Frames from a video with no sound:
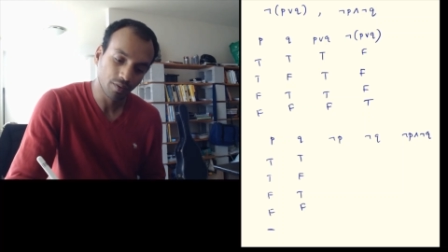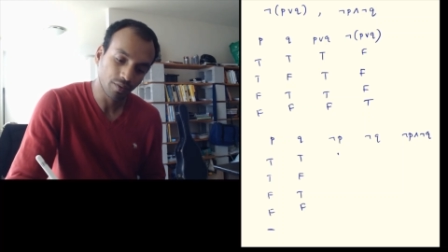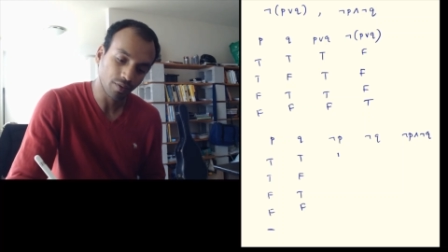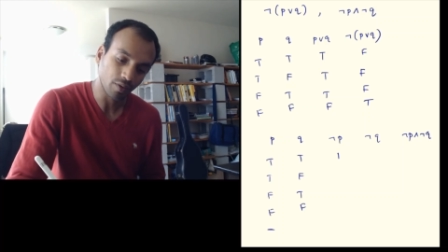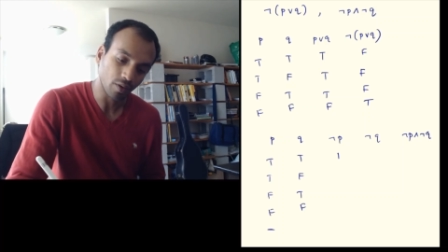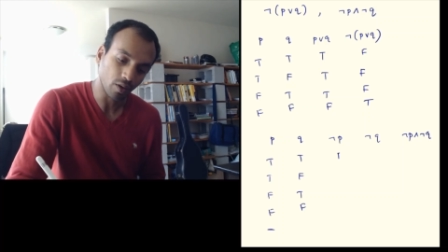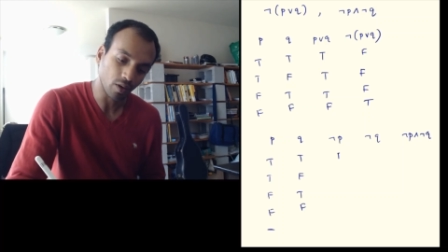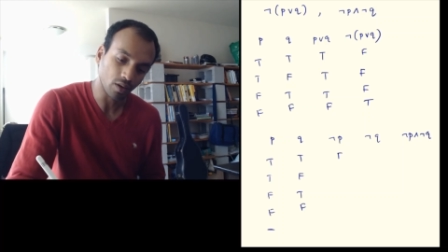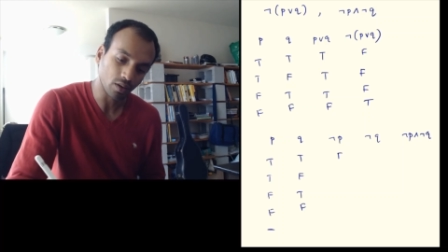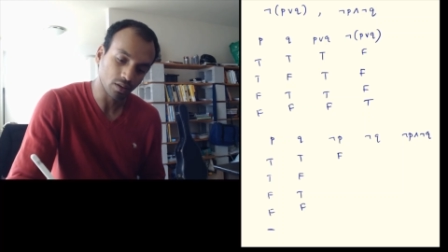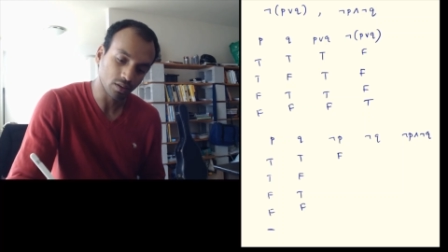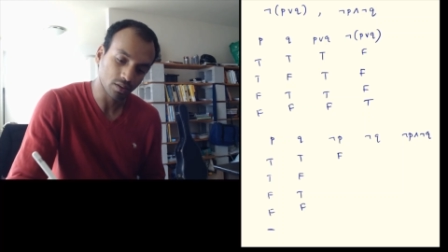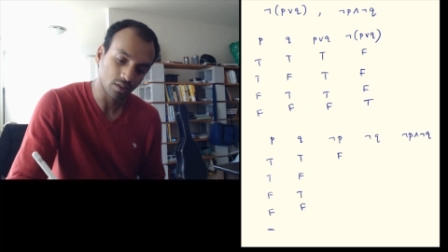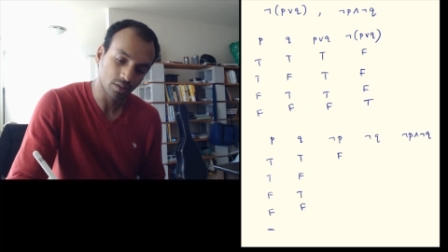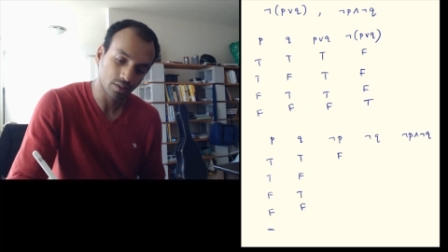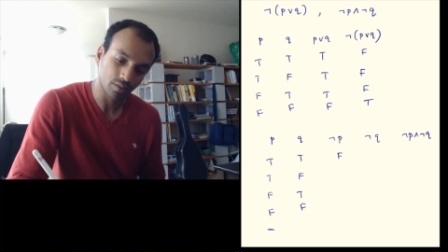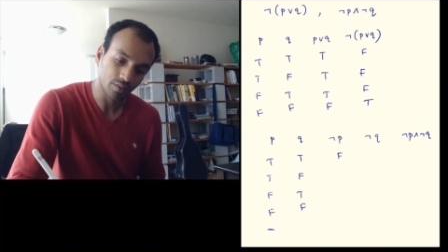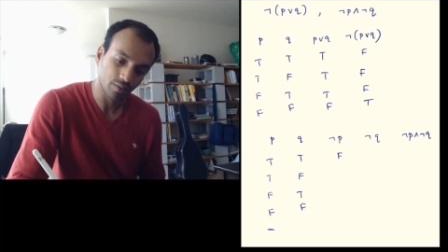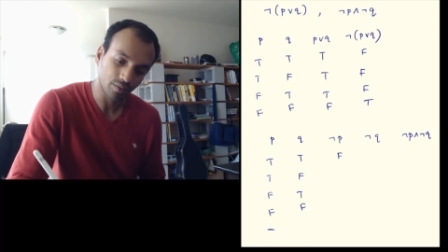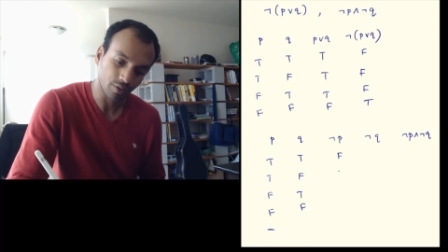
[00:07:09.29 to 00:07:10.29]

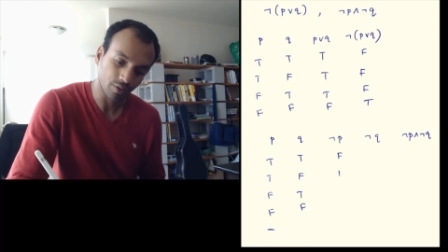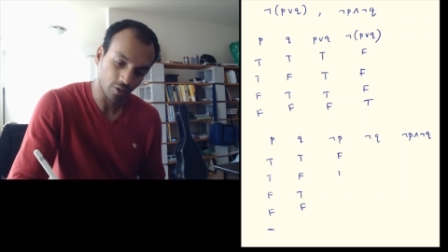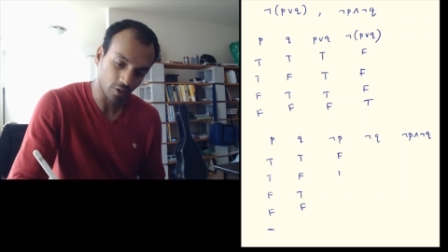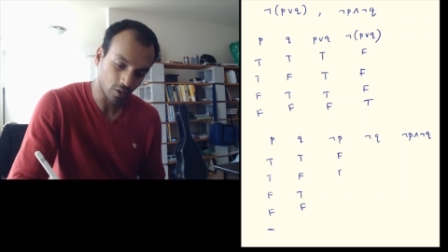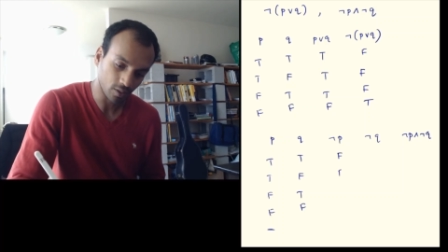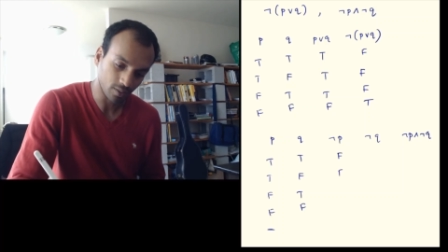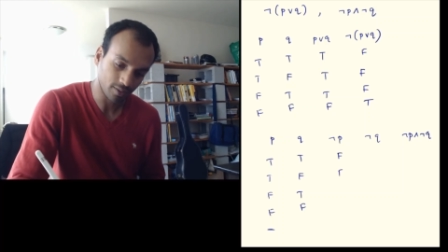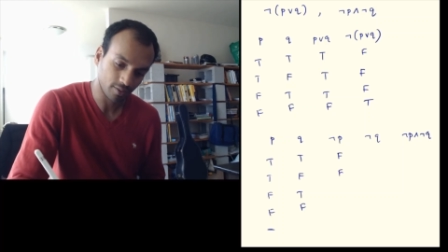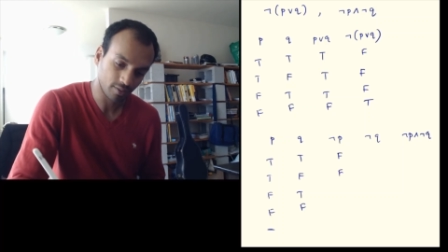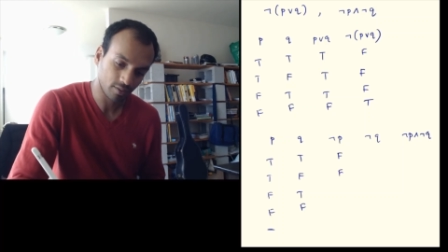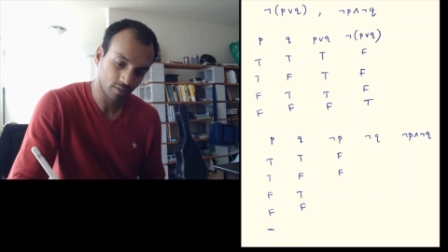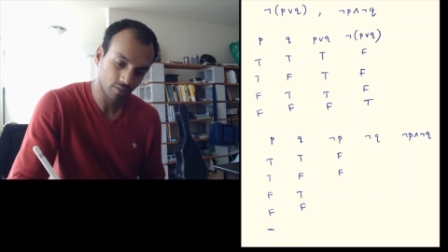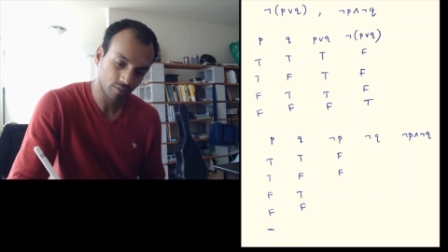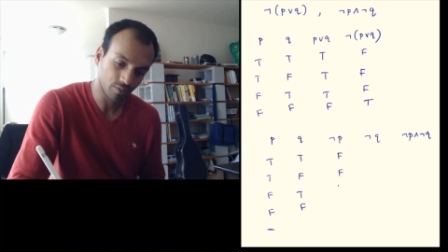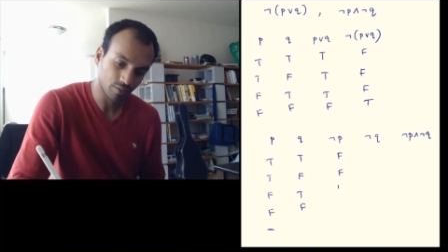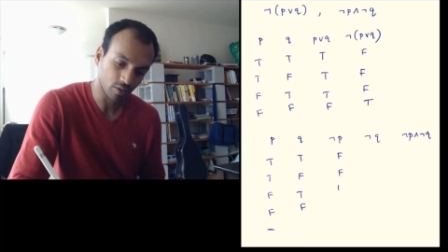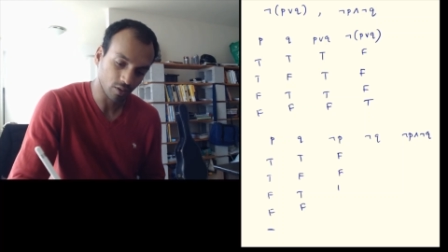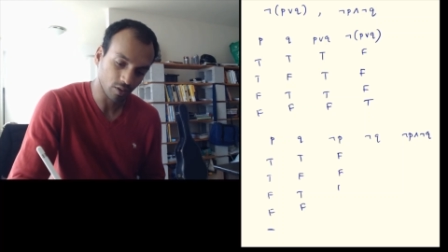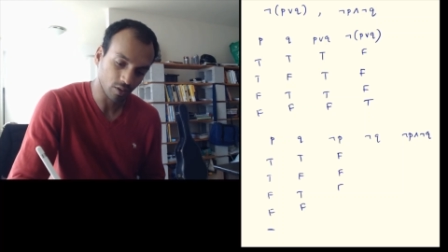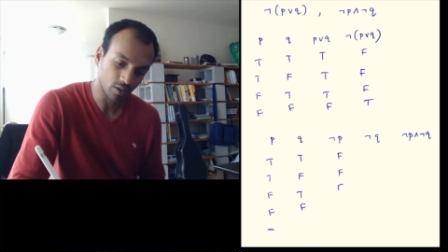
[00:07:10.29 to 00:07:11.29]
false false
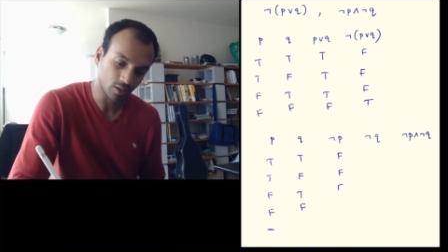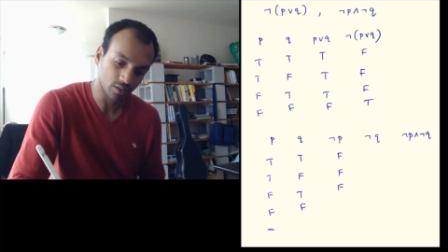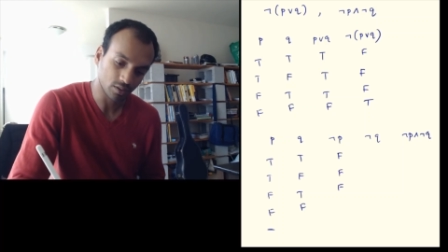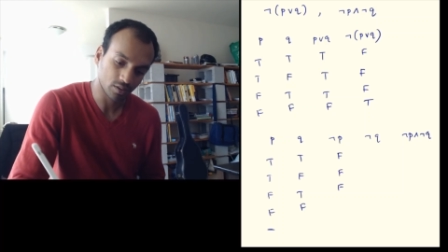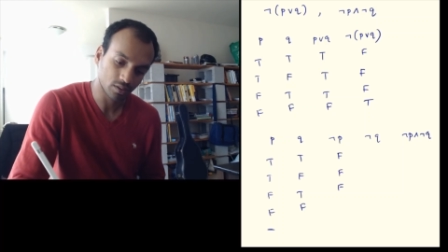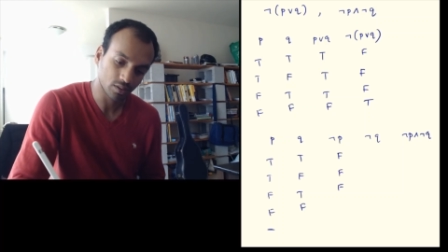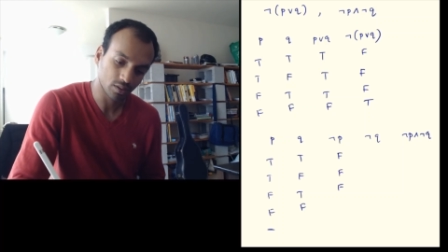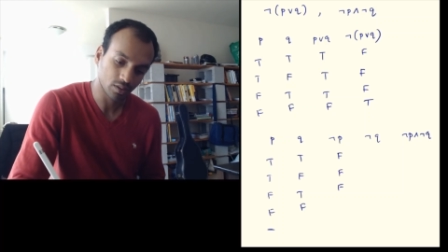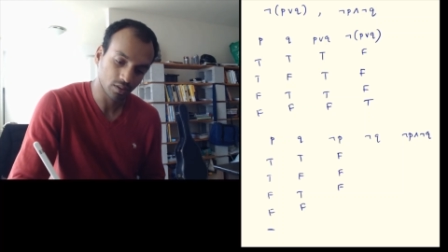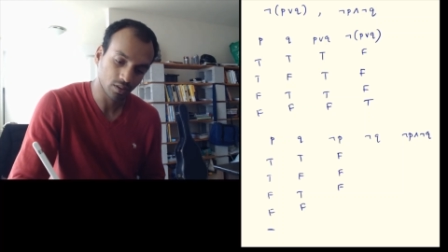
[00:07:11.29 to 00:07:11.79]
false